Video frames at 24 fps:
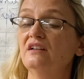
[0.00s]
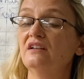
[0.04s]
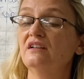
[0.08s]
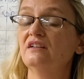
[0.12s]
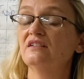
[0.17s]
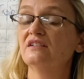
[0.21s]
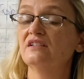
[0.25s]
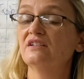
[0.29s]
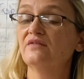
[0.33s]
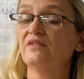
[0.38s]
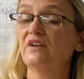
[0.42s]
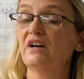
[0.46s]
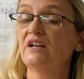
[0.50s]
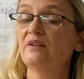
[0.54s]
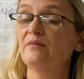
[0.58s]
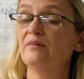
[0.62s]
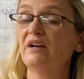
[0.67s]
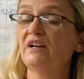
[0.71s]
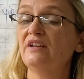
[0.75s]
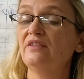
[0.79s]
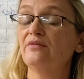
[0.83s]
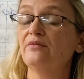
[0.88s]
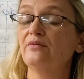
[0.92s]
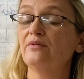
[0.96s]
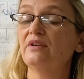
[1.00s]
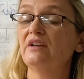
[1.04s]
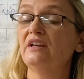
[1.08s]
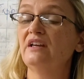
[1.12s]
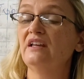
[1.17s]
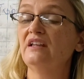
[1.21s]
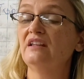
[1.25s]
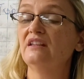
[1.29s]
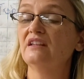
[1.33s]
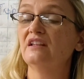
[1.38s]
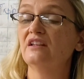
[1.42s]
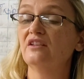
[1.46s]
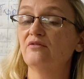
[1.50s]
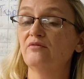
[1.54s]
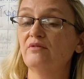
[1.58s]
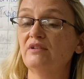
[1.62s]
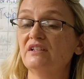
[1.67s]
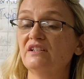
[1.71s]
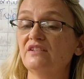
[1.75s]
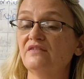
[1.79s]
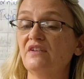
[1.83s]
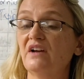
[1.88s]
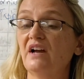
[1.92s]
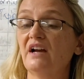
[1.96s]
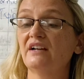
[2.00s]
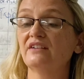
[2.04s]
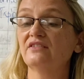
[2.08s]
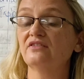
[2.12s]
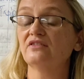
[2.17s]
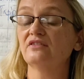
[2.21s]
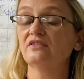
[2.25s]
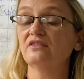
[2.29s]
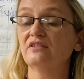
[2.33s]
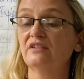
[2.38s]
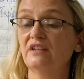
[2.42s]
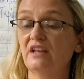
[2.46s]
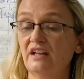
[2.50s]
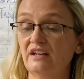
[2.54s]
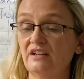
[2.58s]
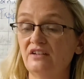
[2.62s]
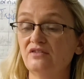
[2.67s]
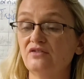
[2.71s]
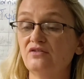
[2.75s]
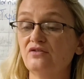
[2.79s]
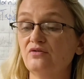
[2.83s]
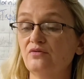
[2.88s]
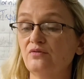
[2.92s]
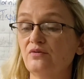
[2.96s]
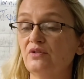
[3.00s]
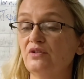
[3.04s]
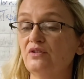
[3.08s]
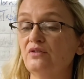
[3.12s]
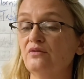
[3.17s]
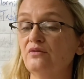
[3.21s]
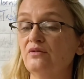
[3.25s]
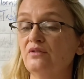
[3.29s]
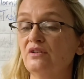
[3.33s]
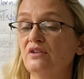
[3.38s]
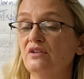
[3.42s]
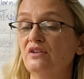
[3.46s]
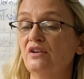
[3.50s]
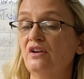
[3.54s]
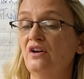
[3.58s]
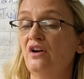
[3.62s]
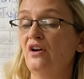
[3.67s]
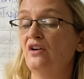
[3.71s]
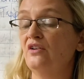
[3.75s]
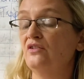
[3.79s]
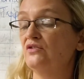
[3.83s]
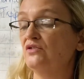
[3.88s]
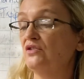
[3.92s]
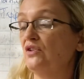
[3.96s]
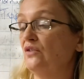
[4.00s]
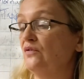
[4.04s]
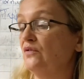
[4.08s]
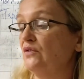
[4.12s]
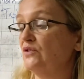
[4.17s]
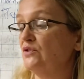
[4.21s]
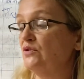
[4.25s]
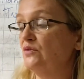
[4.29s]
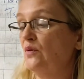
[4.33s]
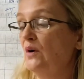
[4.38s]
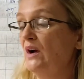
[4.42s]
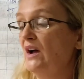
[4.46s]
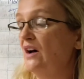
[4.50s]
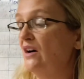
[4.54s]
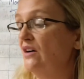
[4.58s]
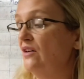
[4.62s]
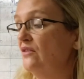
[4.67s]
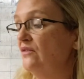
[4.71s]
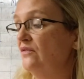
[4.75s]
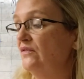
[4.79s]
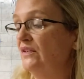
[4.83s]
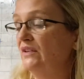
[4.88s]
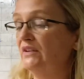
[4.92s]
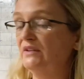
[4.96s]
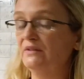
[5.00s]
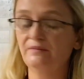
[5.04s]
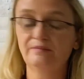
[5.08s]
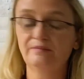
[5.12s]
is divided by 3, then 3 is a factor. That is true. So for 12,